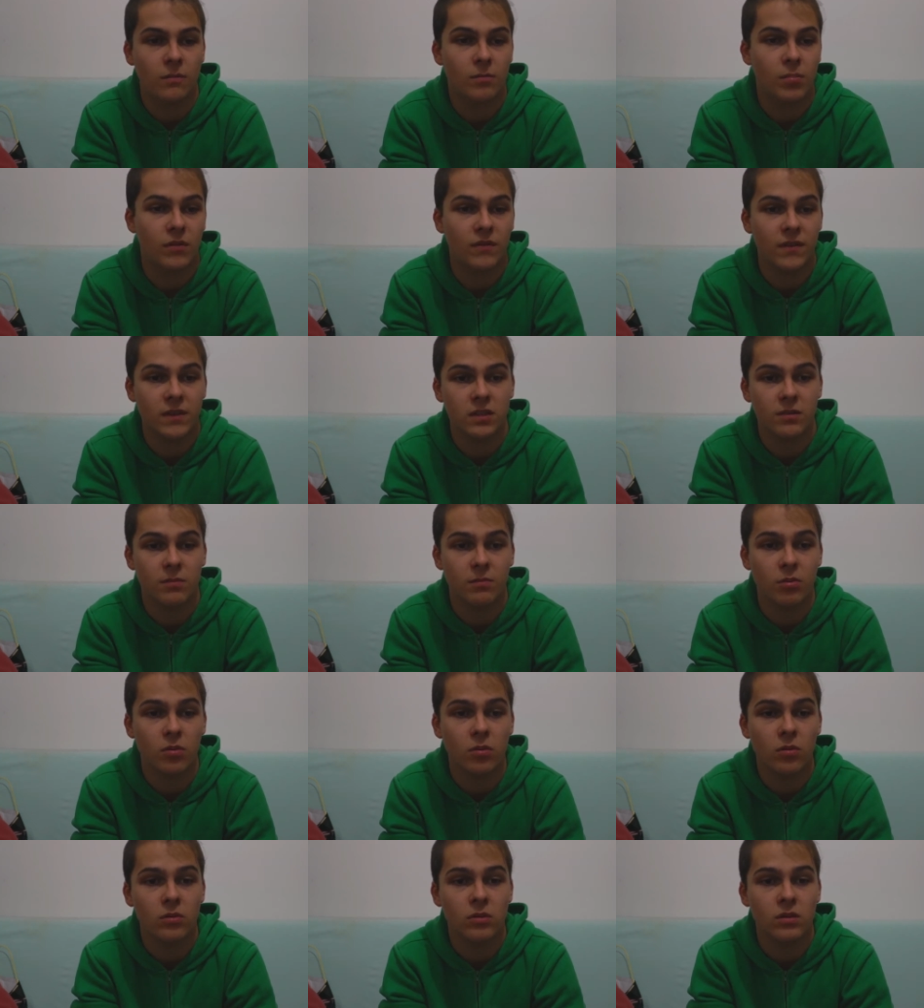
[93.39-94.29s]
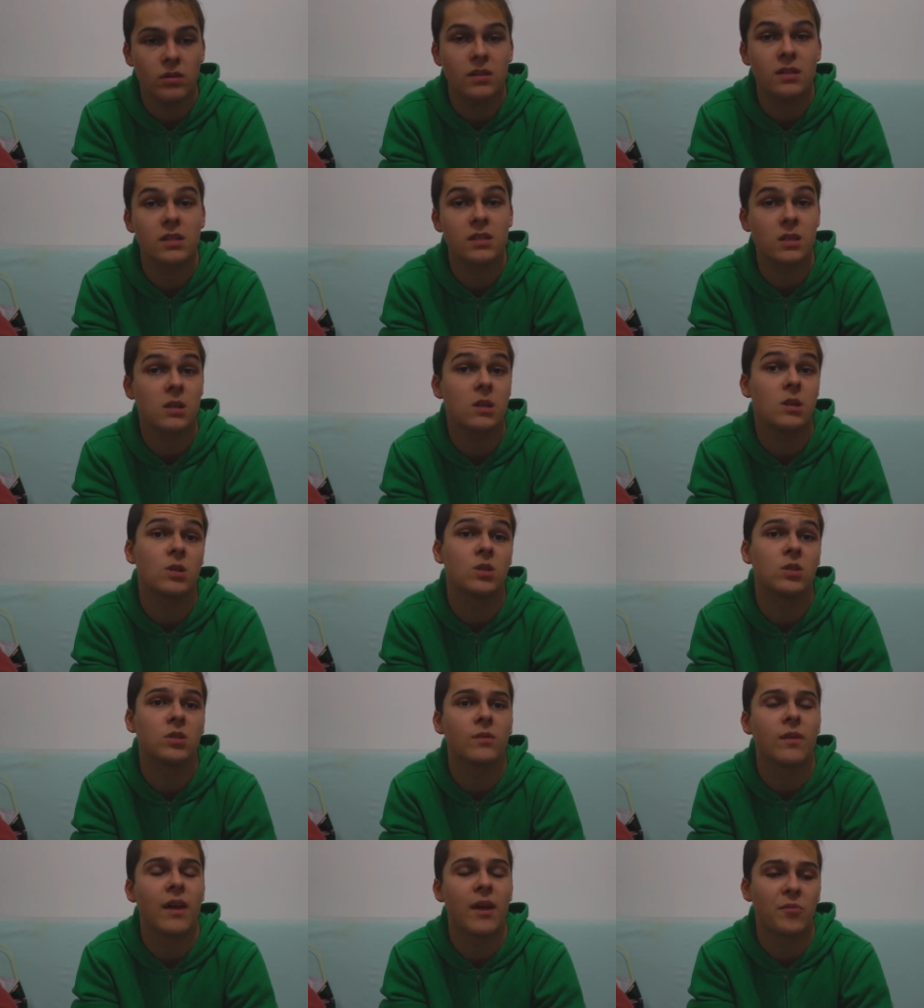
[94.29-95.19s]
Professor Port
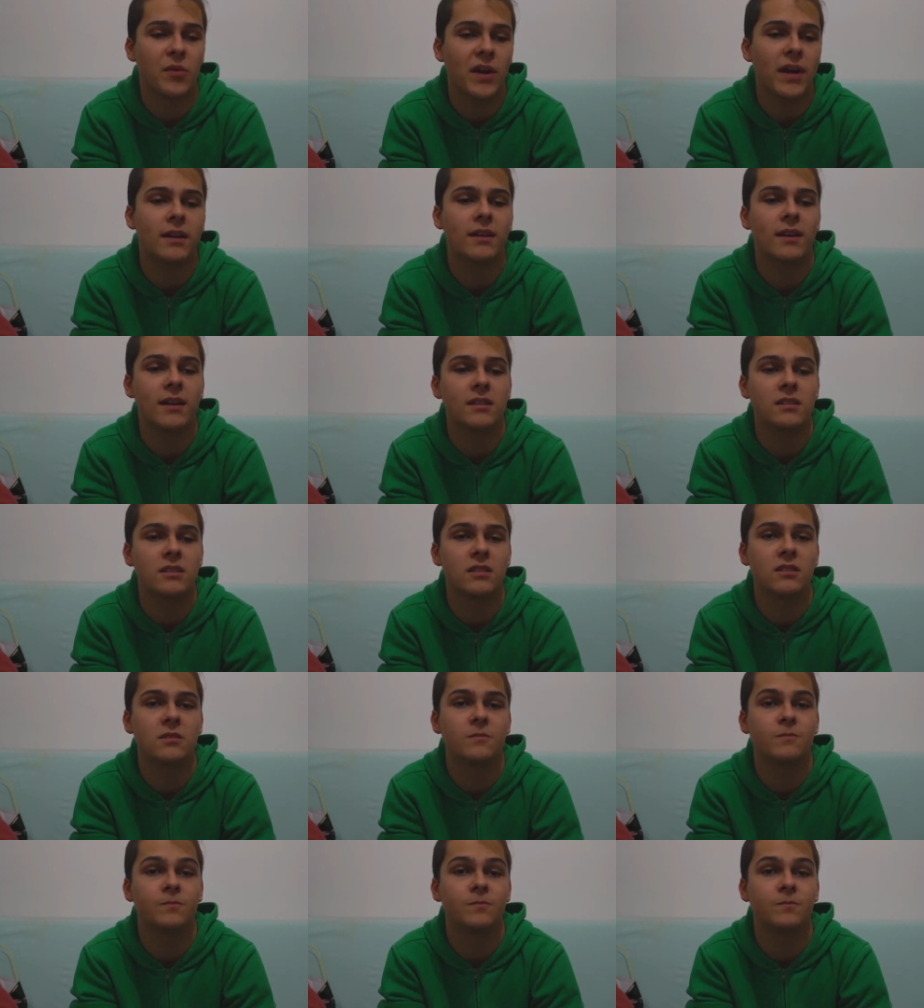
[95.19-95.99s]
sees and recognizes